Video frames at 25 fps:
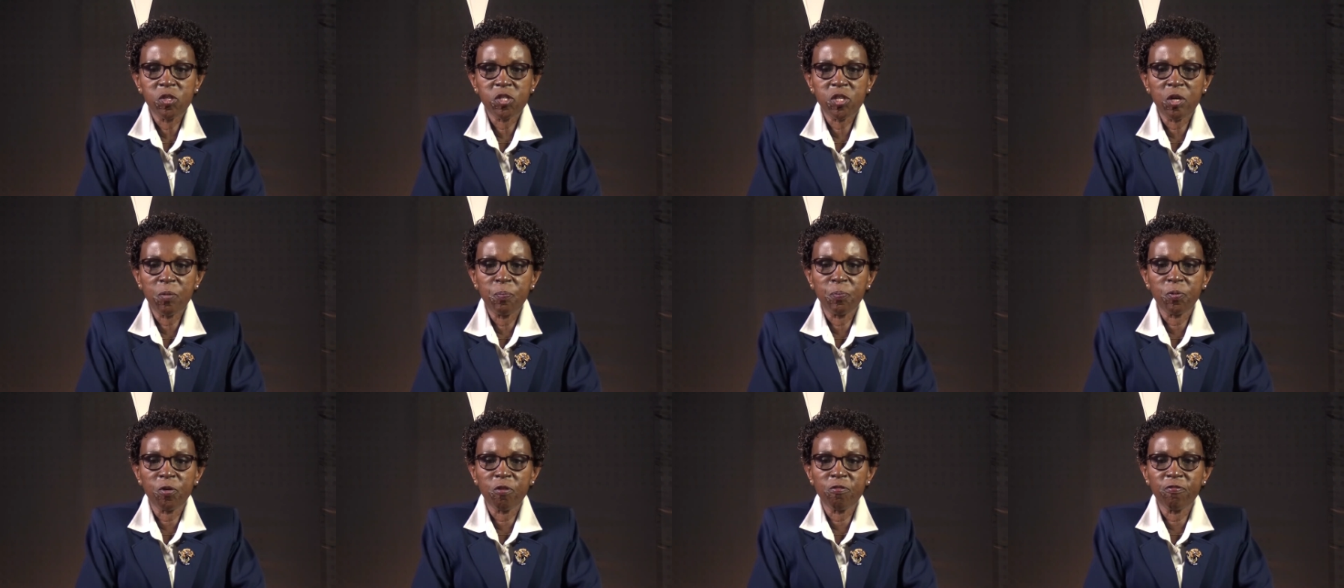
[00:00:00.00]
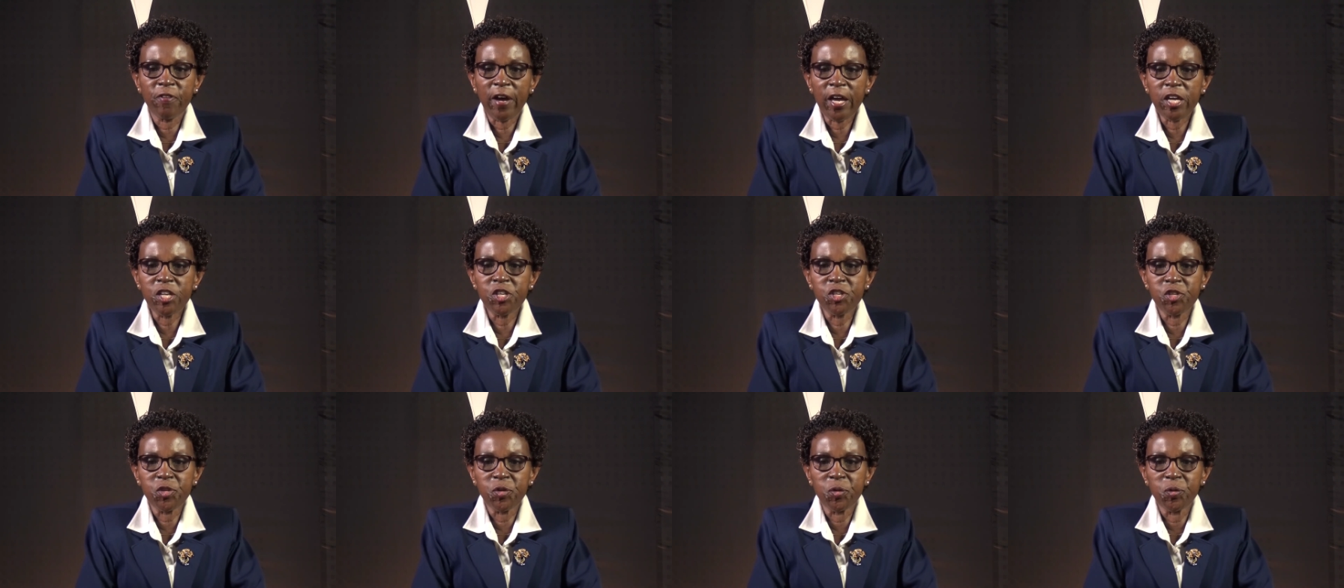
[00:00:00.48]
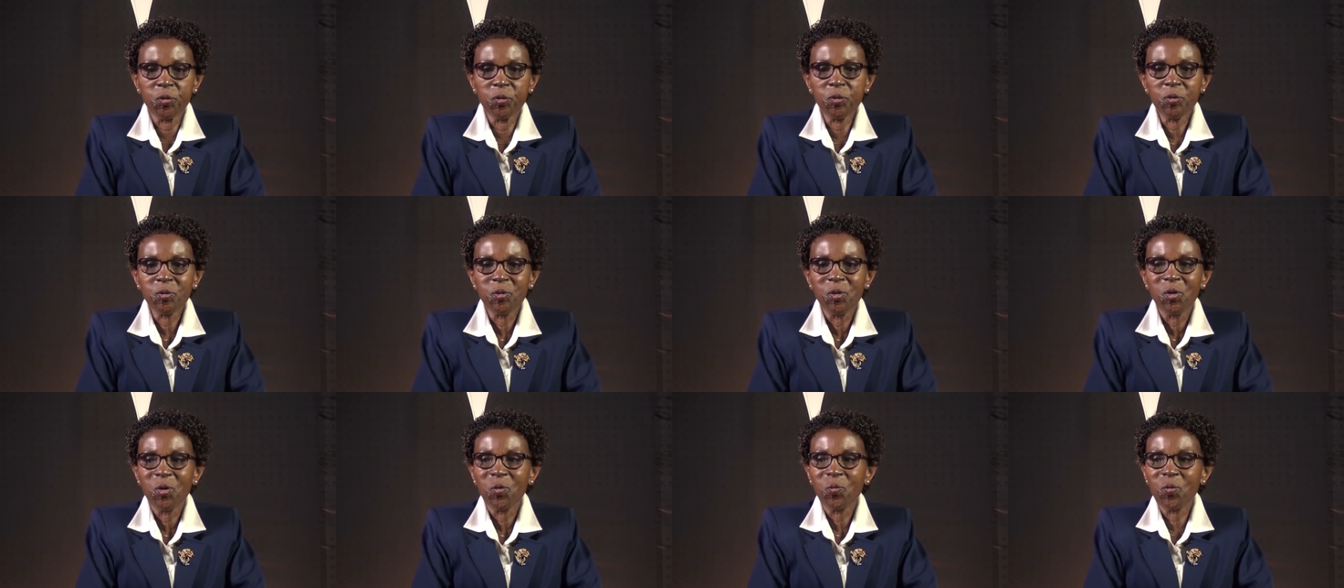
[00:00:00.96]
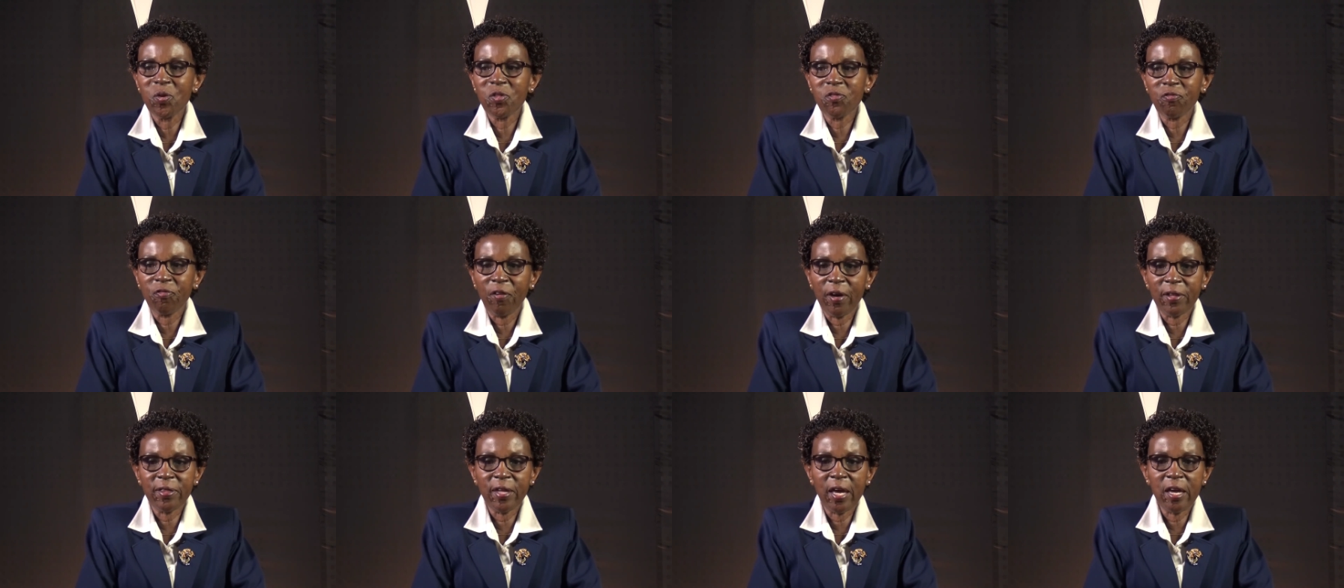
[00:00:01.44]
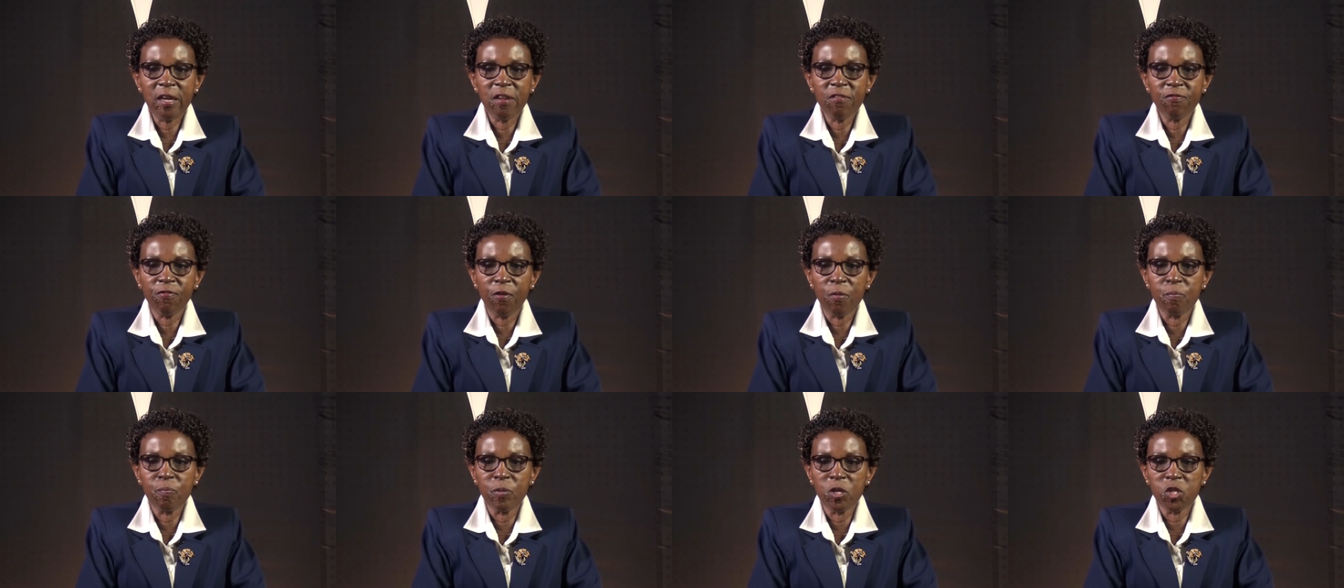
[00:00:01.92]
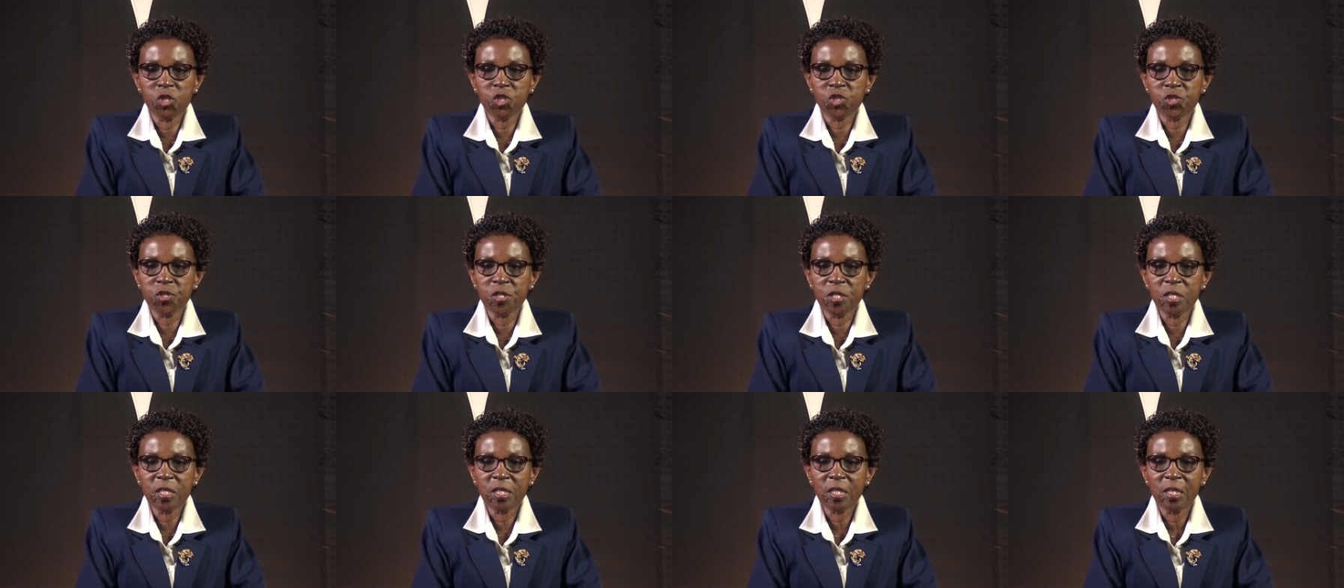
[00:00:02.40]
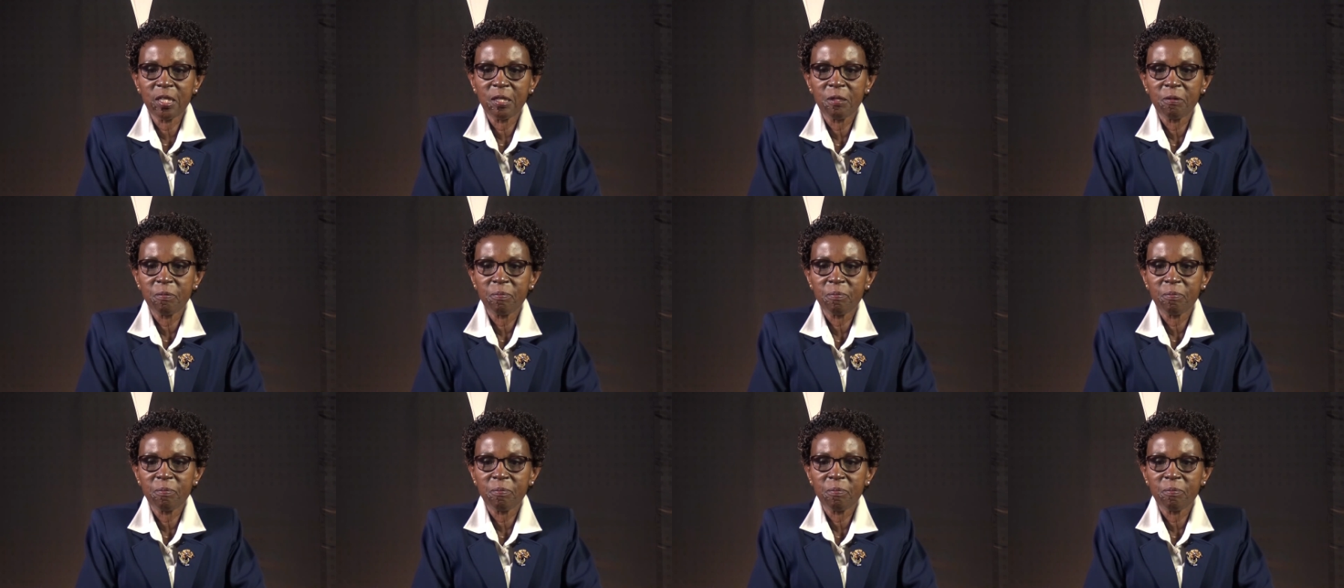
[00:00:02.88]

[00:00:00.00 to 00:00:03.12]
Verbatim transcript: we shall provide you with further information